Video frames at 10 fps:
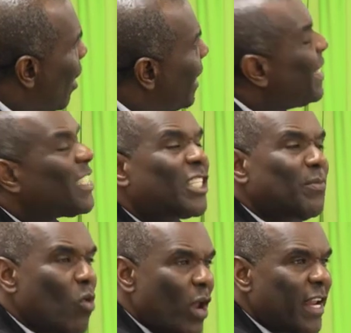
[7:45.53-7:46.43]
it is
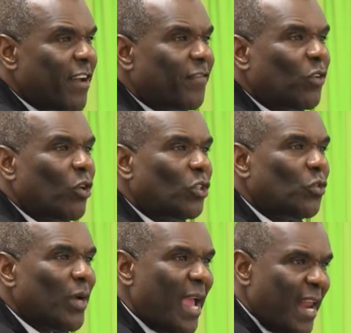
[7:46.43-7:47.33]
small enough to go
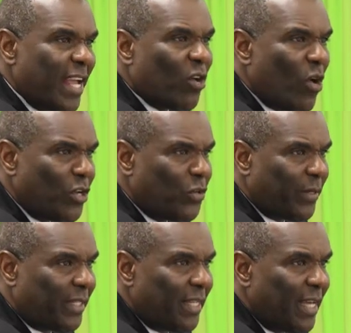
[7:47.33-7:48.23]
through any
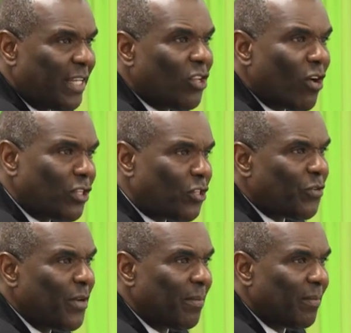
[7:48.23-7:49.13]
conduit
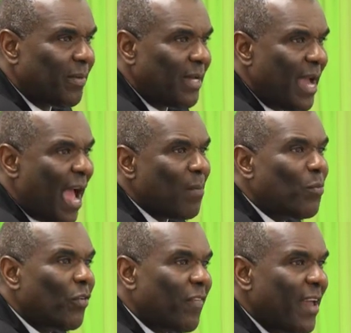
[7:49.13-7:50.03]
downstream and
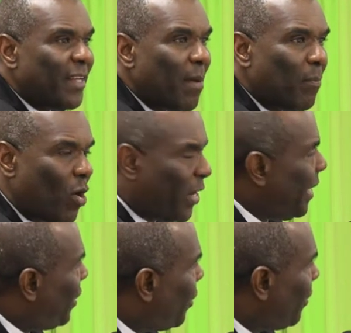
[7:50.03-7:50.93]
prevent
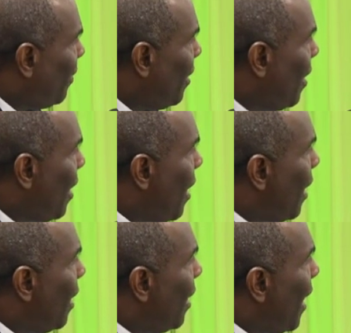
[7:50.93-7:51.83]
blockage.
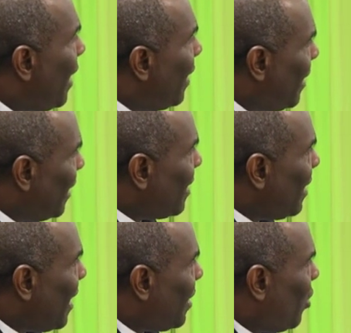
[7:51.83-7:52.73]
This is
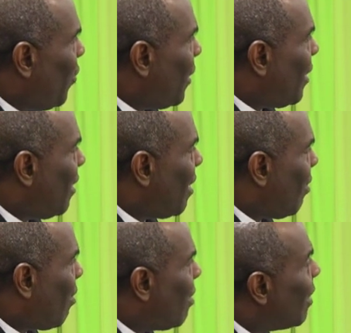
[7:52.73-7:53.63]
a situation that
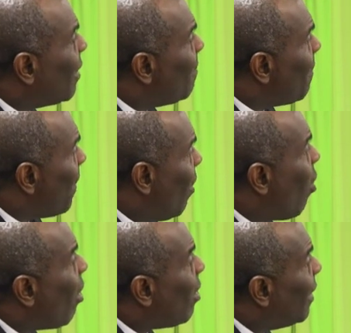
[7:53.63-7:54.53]
occur
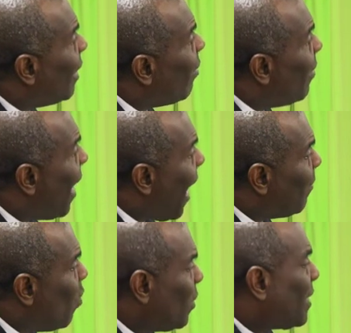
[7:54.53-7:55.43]

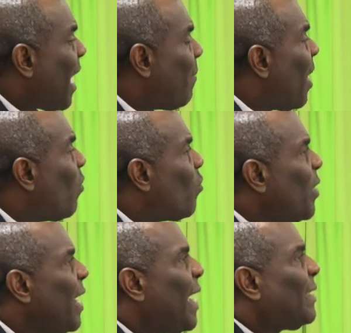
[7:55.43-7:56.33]
at most time, and
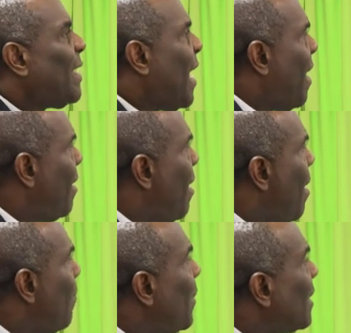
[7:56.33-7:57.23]
we as
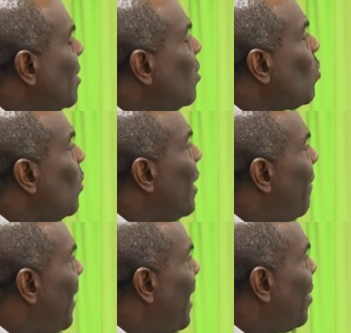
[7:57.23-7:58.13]
persons who are
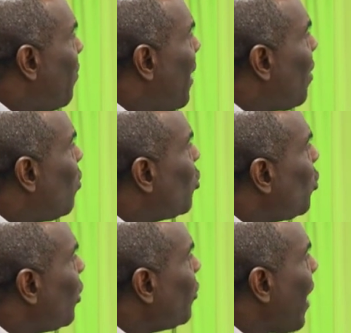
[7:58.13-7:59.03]
living in Tobago
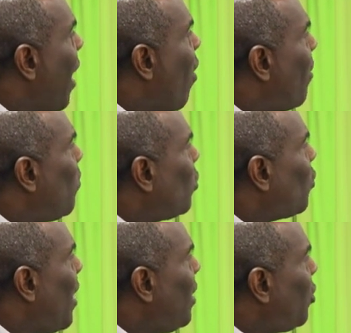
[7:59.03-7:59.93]
should try our utmost
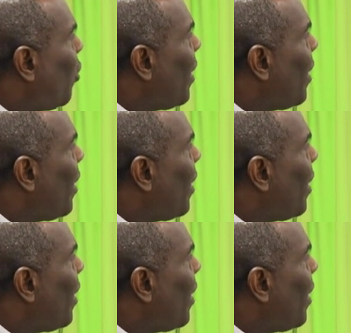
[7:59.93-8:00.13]
to ensure